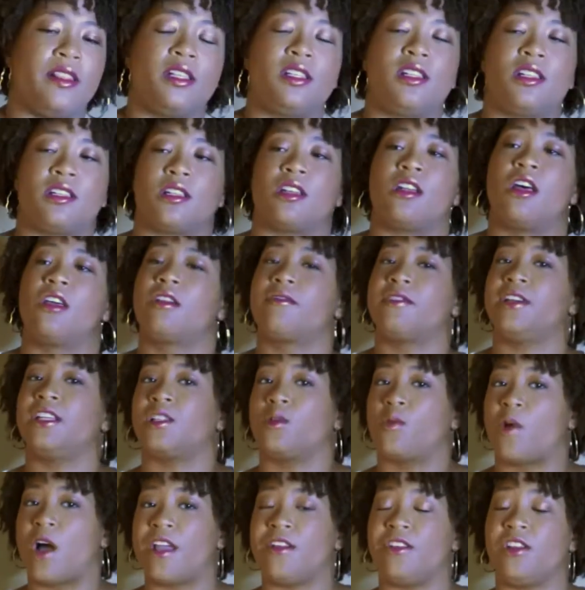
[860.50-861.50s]
this is another
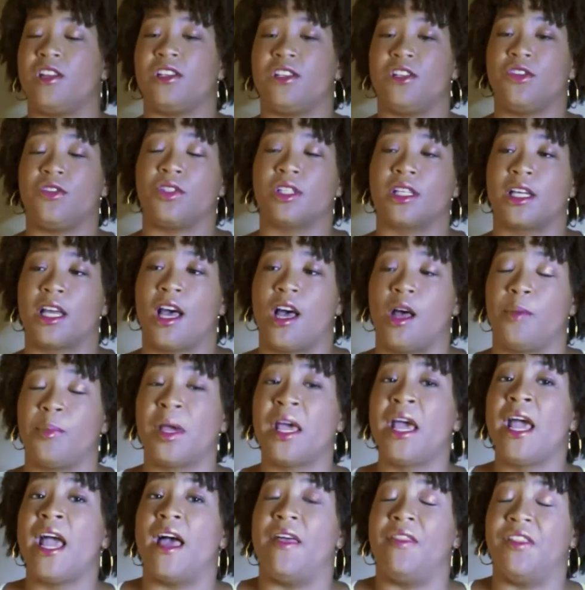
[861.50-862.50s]
reason why you need to use a cup.
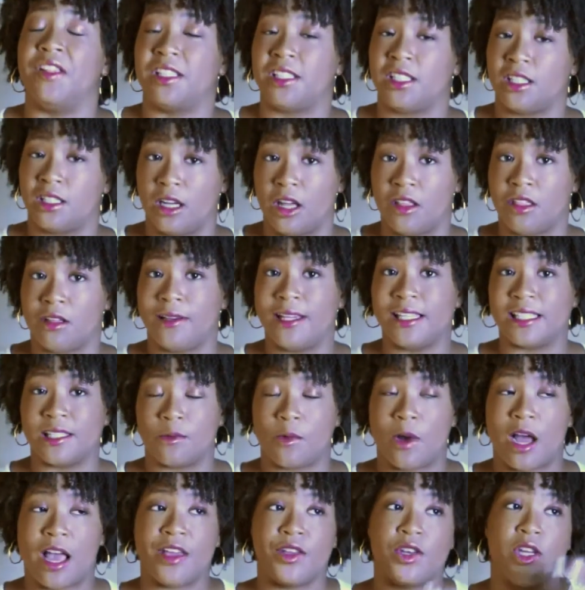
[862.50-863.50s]
And this is another reason
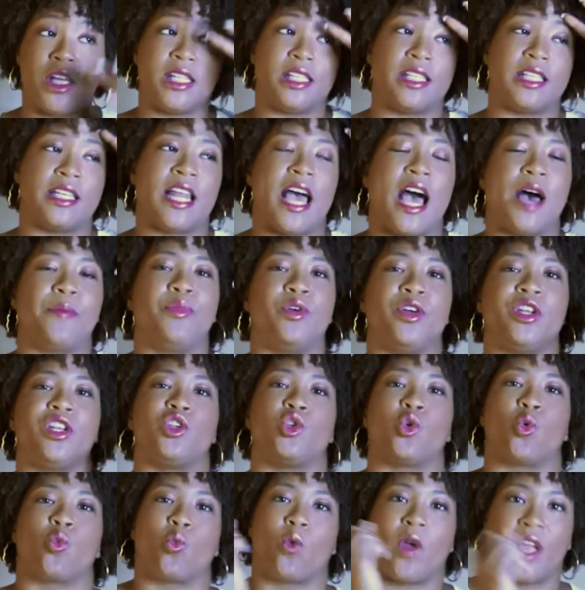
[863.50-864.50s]
why you need to not put
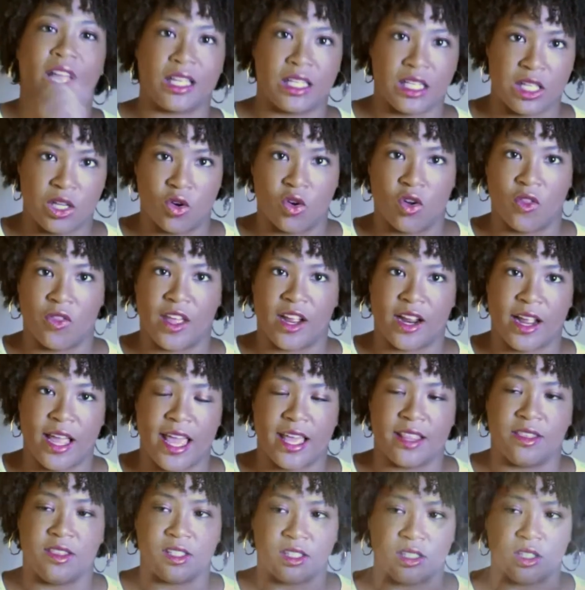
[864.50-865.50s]
it directly on their head, the